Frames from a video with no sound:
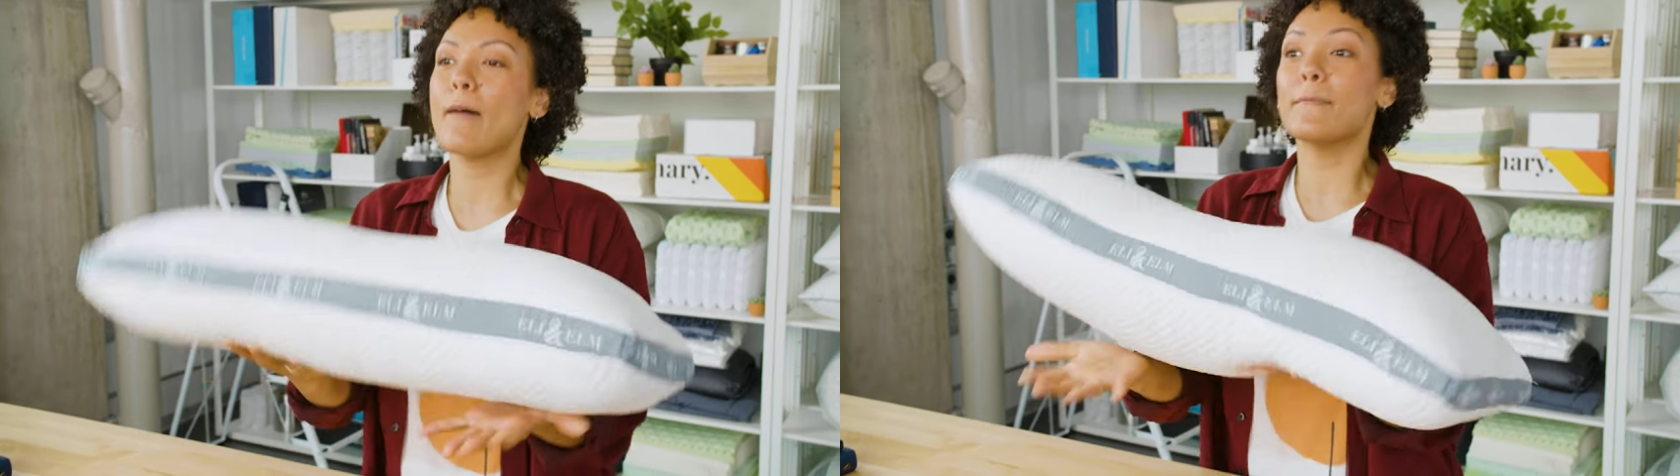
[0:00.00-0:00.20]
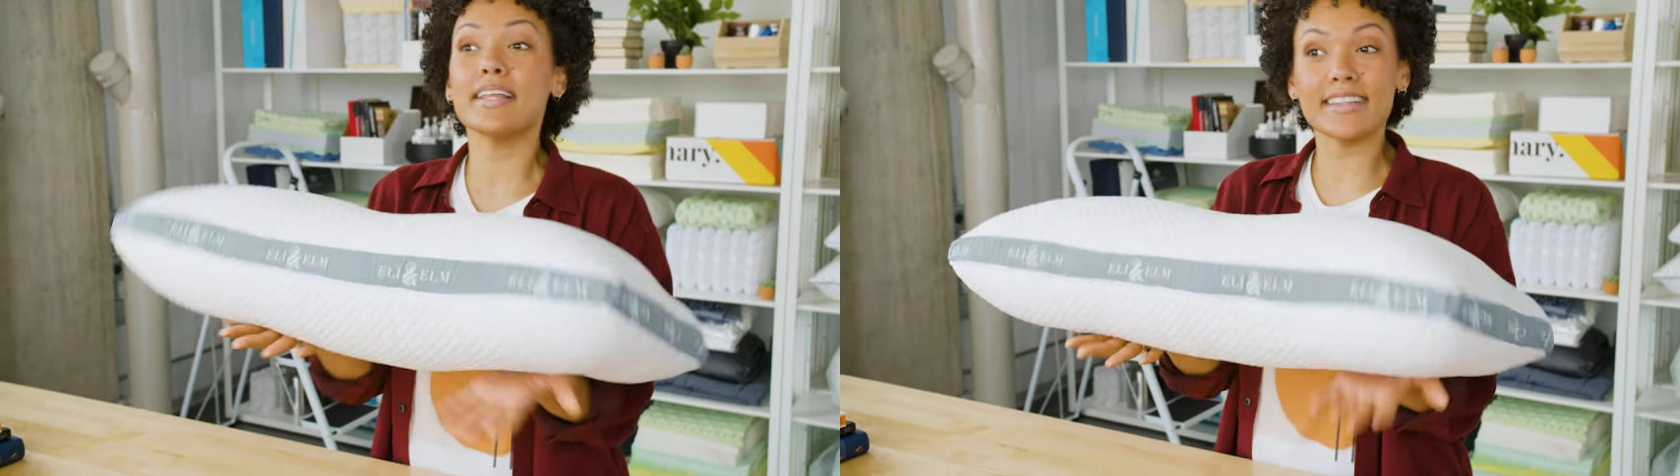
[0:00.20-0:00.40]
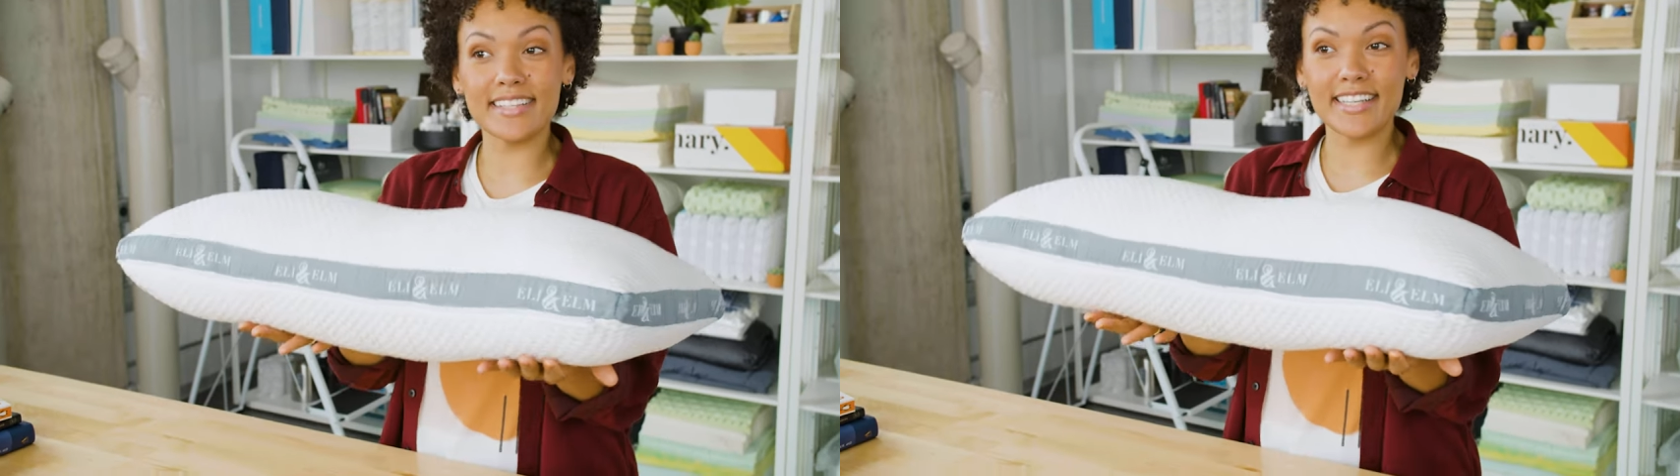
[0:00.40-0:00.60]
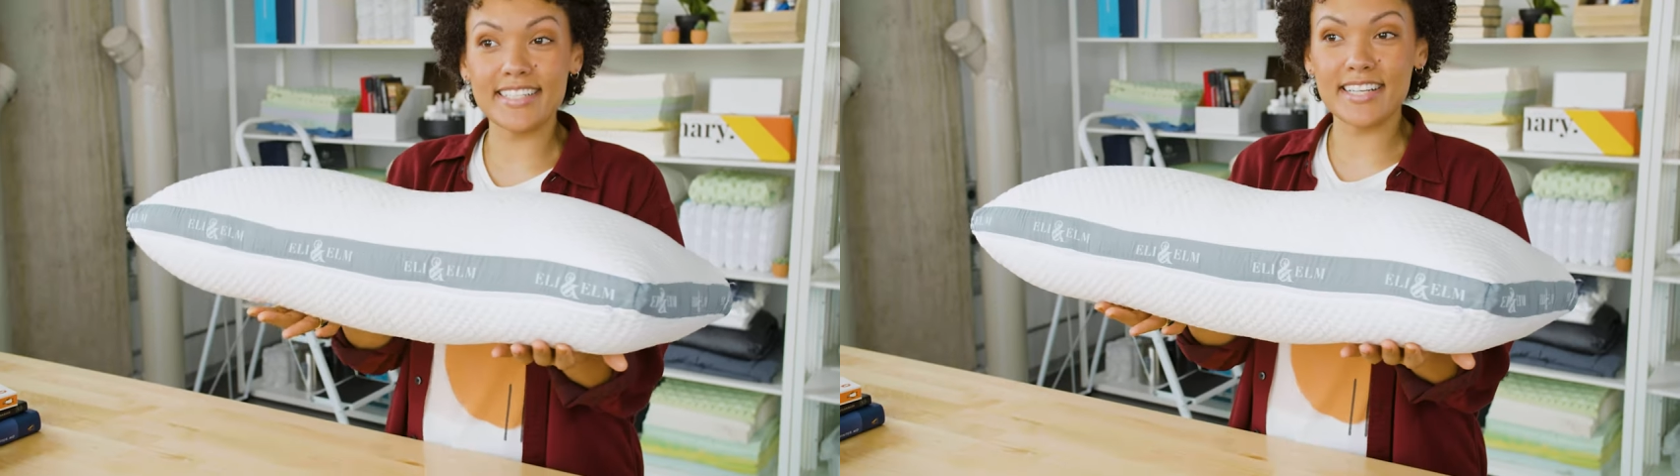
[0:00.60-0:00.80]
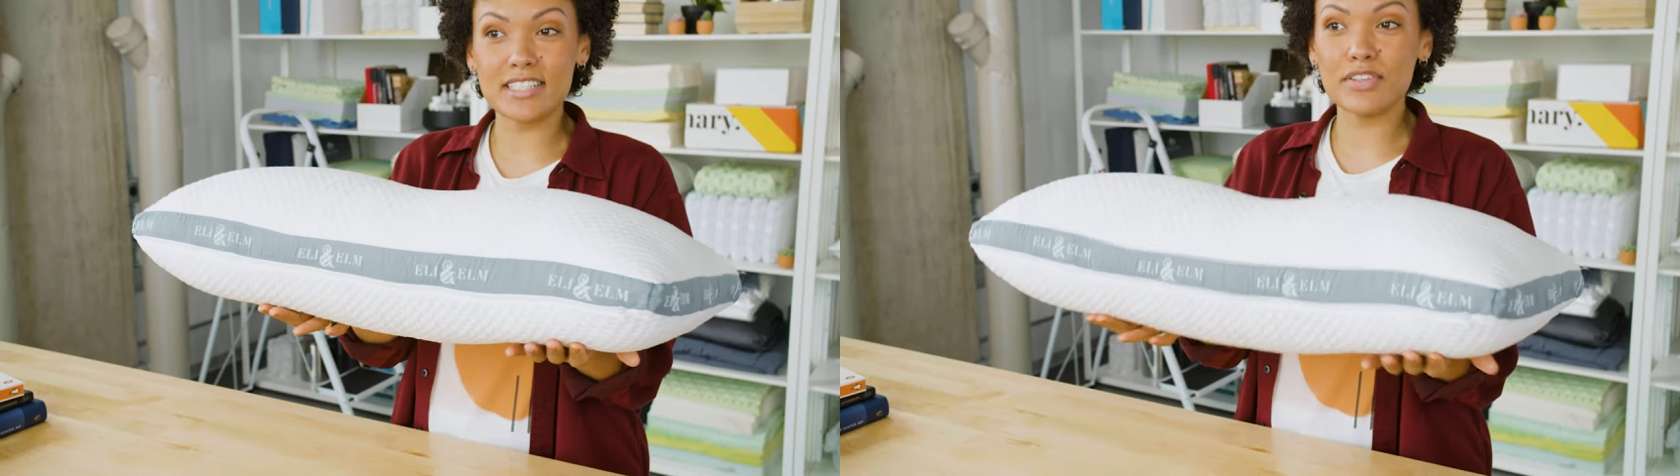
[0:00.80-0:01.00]
but the
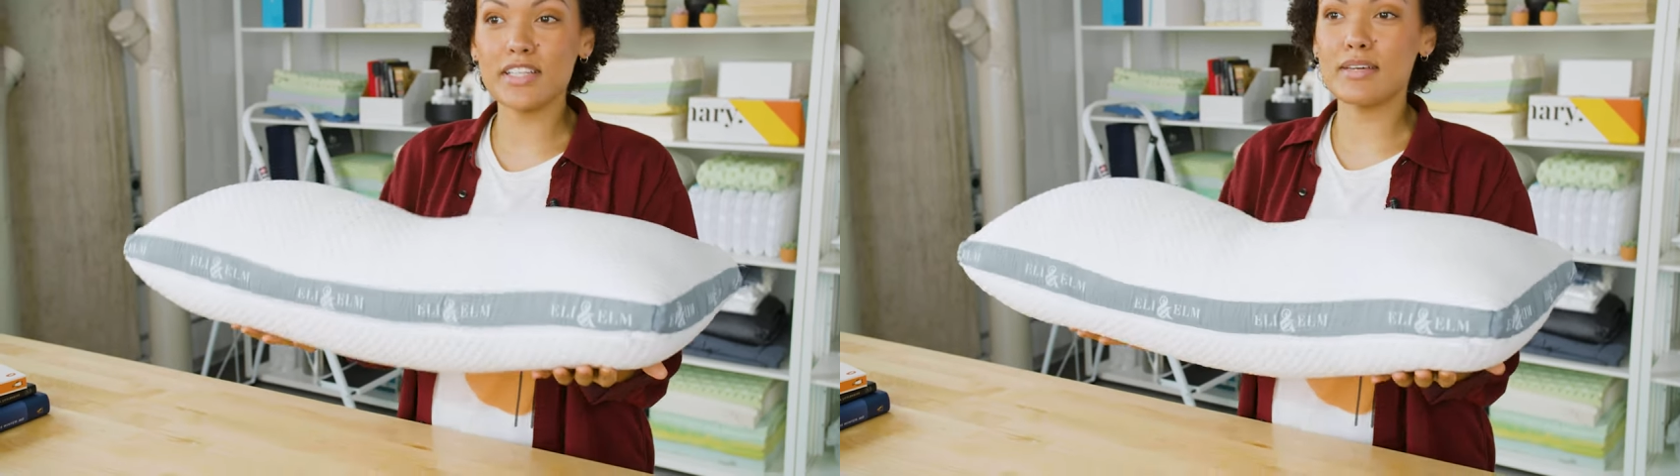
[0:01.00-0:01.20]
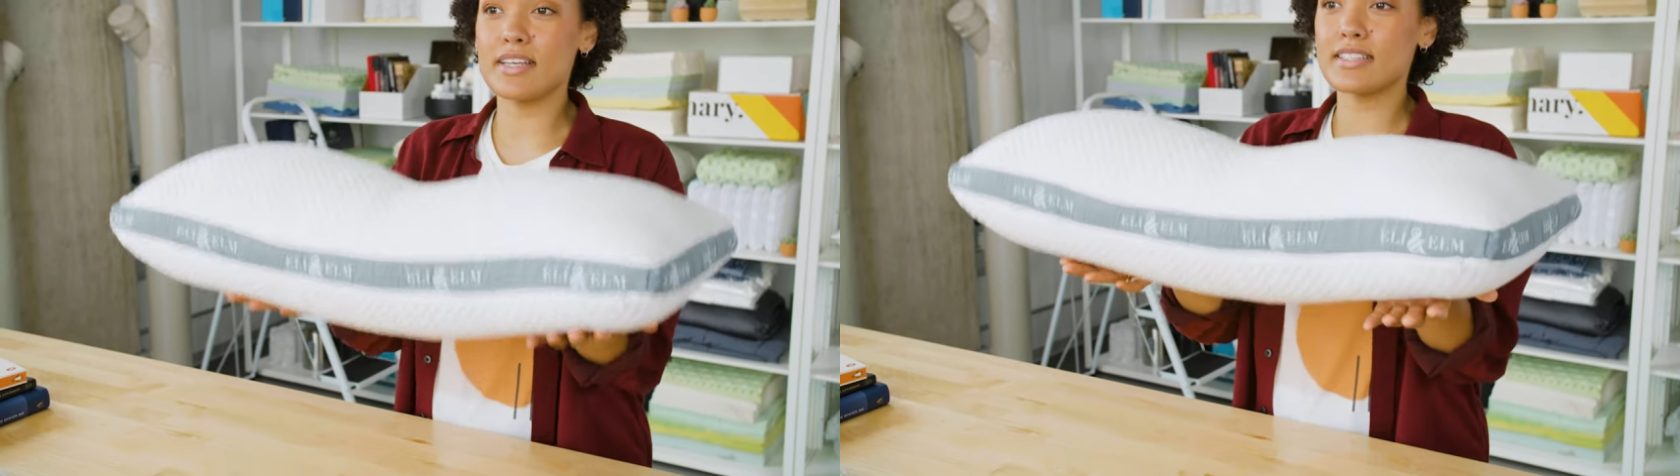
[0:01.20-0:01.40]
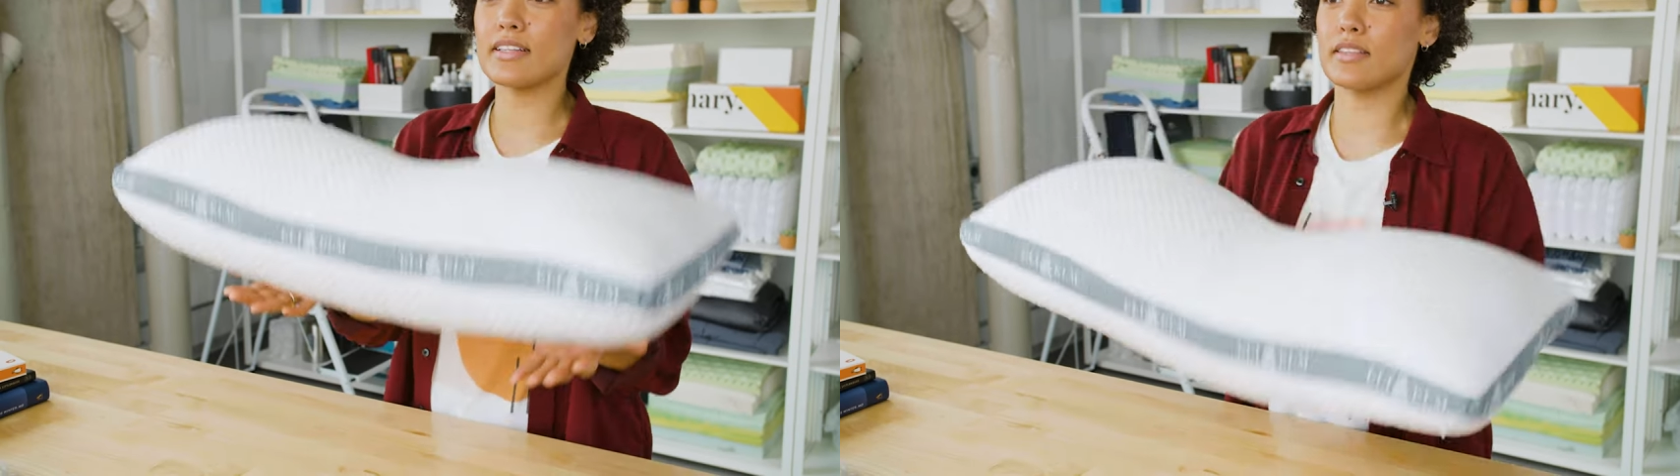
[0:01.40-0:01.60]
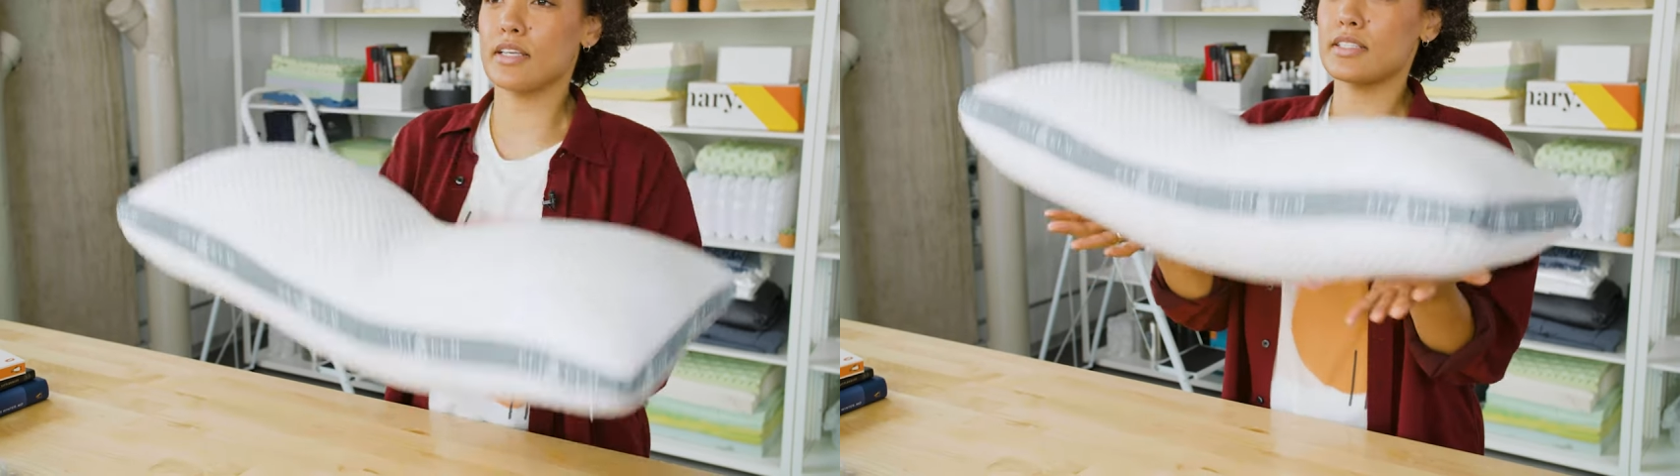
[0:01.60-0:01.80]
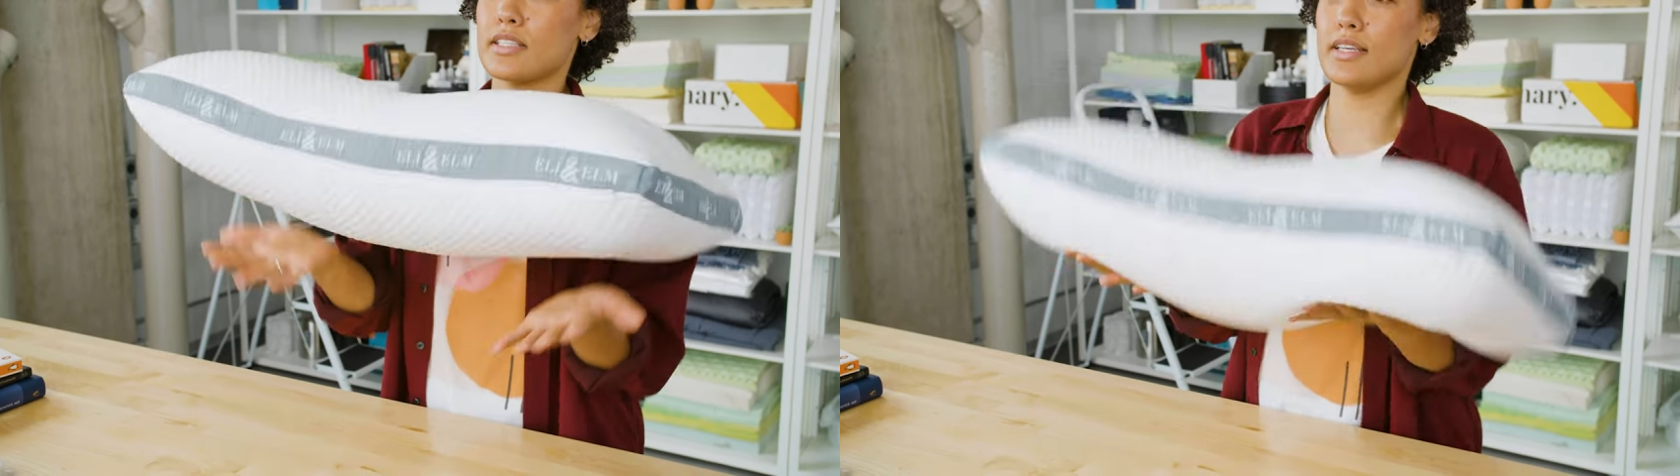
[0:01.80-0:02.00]
latex filling means that
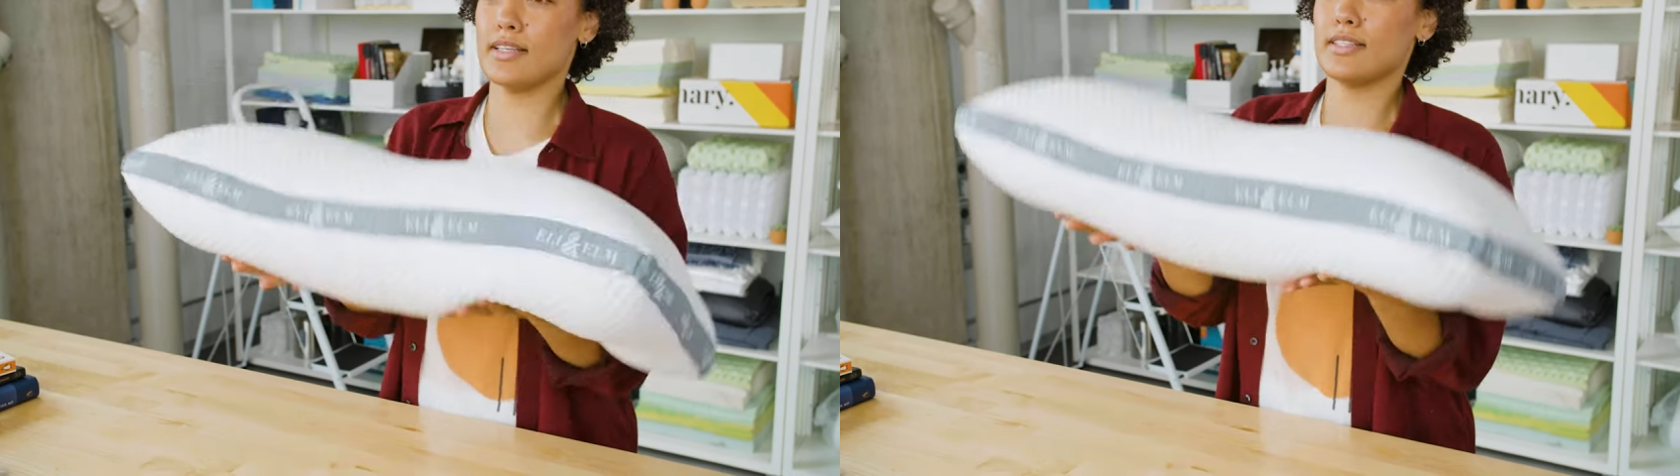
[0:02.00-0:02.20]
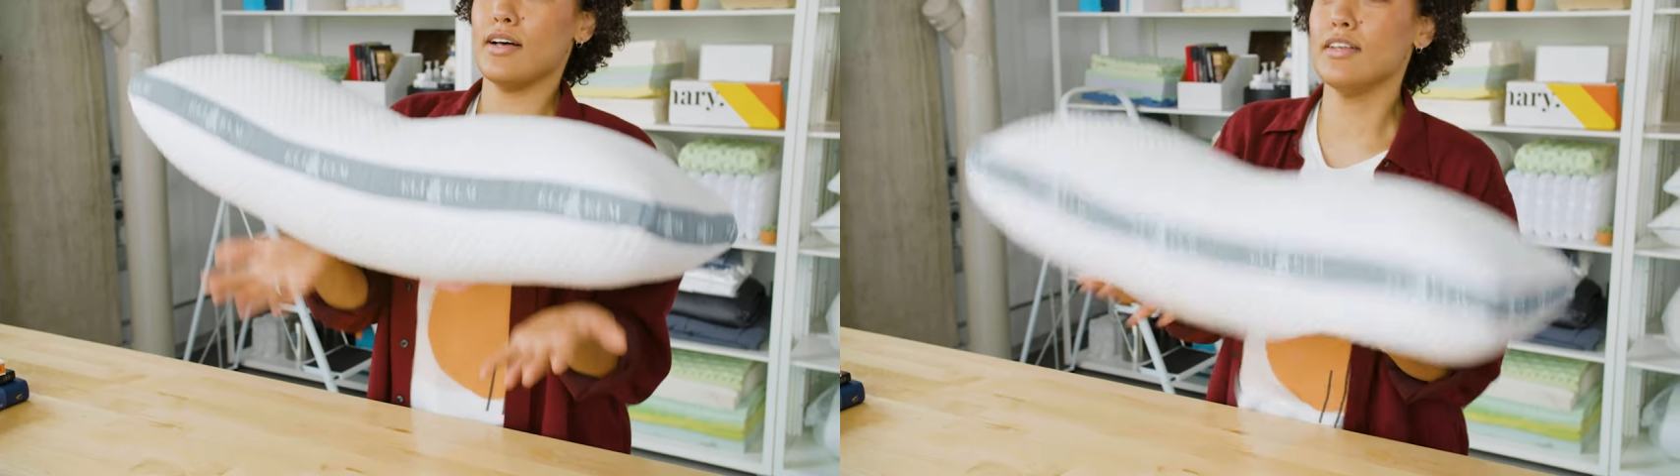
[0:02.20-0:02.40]
this is